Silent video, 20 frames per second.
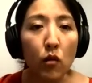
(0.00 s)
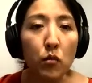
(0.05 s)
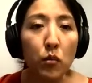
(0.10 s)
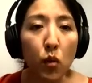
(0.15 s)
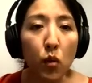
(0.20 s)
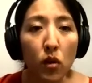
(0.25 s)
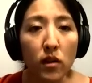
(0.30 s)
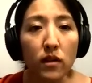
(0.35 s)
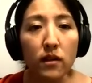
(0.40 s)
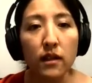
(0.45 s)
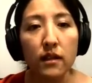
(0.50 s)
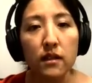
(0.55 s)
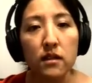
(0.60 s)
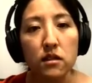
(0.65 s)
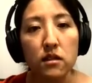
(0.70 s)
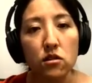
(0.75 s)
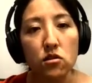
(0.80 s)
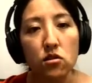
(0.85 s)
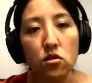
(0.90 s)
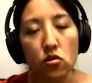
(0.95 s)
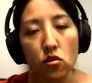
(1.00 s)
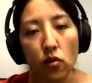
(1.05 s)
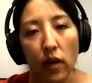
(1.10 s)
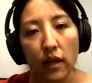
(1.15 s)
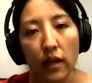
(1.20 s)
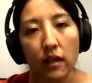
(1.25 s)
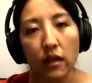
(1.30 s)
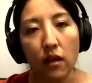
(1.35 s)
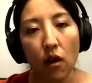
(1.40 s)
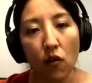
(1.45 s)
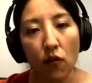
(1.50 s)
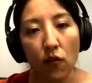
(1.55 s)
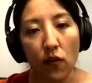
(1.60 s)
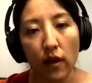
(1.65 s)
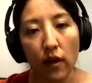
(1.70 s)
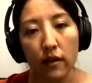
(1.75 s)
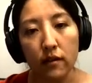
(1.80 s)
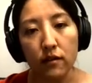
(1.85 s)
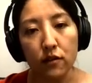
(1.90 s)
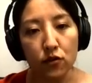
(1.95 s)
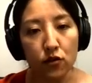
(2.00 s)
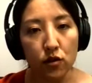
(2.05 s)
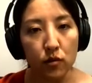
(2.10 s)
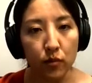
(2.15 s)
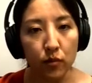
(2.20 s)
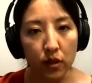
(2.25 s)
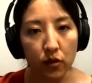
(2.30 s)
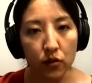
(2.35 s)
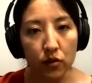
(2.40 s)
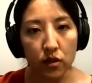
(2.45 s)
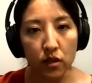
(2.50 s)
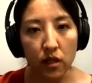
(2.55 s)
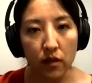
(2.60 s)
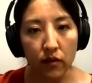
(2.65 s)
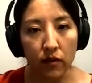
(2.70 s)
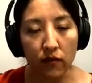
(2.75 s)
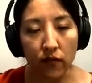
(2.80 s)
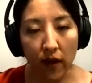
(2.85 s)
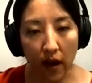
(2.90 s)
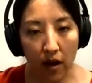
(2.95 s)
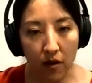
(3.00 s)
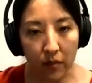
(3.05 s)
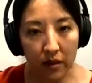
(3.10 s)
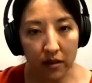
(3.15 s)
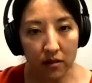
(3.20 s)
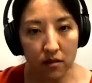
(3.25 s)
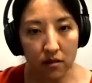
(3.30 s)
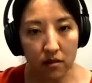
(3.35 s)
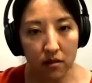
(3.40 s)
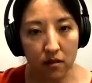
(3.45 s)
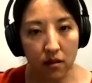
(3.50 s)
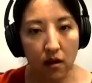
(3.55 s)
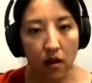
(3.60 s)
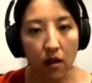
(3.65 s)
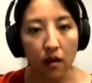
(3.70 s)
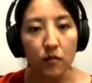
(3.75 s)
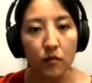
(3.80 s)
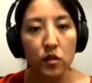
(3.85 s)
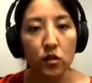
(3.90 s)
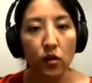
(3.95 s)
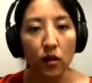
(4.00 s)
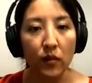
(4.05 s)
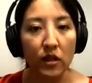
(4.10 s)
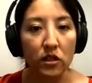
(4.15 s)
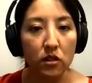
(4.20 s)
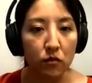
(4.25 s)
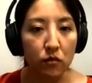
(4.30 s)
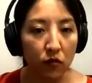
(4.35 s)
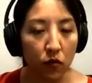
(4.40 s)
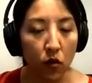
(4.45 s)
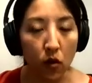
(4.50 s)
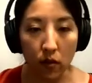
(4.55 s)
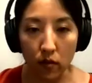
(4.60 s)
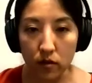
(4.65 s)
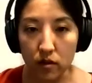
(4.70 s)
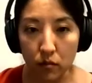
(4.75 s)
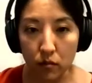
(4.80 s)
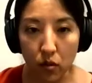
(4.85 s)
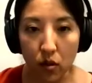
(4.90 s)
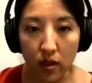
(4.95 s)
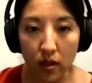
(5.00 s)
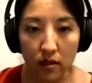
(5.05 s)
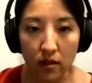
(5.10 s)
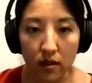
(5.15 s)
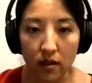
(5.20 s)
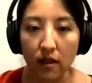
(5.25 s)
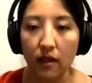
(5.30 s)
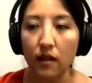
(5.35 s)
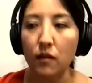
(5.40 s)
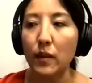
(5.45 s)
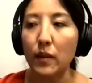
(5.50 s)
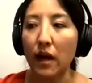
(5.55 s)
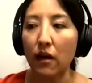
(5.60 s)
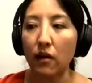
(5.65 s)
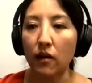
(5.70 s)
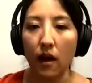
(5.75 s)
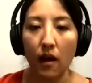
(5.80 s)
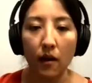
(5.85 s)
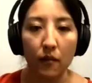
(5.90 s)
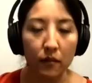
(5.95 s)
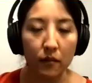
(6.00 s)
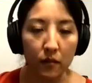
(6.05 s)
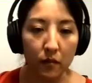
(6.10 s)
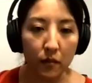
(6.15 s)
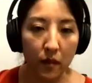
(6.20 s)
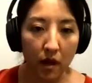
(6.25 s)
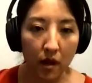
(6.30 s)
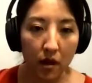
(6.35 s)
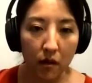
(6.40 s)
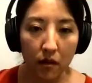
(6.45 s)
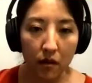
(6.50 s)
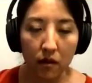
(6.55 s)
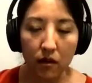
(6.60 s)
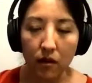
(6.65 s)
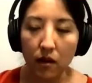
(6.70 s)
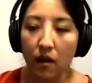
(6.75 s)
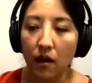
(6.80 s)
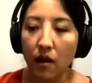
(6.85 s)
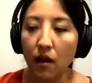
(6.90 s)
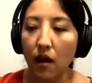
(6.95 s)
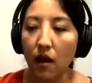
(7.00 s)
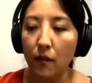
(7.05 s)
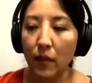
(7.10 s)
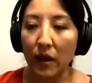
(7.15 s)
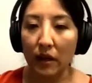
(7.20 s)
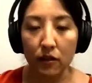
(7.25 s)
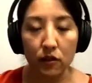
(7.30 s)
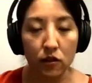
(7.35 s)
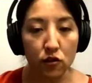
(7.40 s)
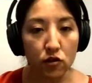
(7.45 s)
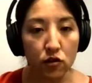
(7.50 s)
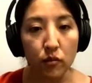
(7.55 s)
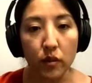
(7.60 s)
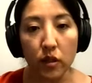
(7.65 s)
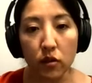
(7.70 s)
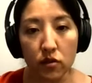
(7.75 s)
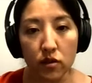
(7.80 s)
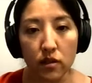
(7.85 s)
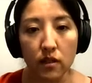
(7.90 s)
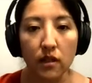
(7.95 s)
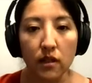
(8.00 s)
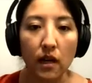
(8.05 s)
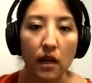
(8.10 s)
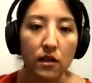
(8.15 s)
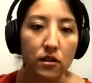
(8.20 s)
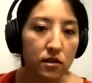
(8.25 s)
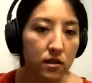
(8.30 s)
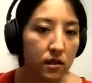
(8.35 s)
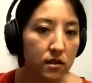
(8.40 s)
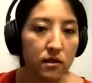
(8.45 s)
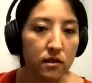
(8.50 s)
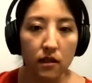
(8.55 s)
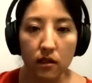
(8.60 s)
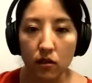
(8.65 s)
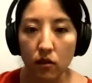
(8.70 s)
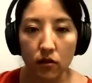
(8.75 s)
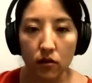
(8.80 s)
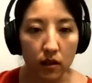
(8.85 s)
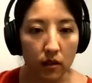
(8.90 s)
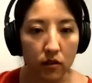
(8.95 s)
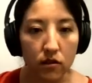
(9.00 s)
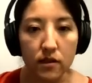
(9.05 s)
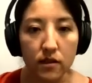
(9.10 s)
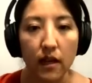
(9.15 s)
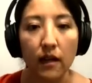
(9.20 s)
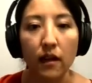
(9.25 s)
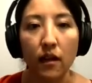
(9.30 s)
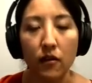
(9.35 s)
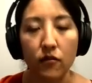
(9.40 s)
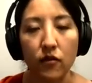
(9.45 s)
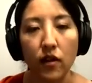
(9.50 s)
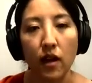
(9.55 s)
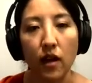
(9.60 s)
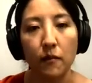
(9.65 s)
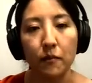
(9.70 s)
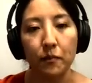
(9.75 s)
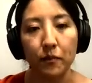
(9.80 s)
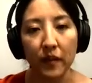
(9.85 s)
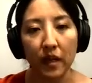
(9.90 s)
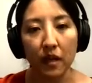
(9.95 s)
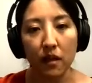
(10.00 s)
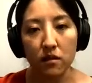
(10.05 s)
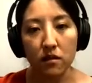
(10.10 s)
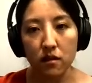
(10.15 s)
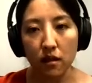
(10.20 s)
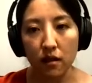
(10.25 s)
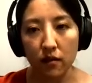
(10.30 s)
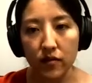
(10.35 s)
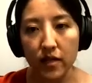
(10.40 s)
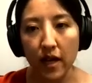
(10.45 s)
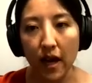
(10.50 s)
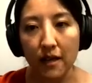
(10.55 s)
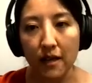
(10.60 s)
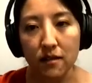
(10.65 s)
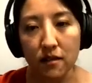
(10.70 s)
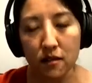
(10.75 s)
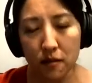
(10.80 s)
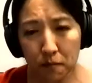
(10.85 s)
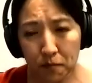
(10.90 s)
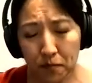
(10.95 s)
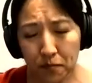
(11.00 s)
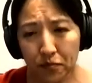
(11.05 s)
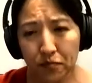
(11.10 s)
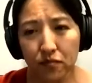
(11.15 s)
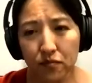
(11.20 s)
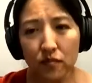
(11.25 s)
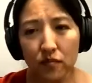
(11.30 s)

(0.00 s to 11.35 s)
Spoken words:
Now, importantly, this is training over a distribution of environments. So I mentioned before it was important to think about a distribution and not just a single, set of tasks.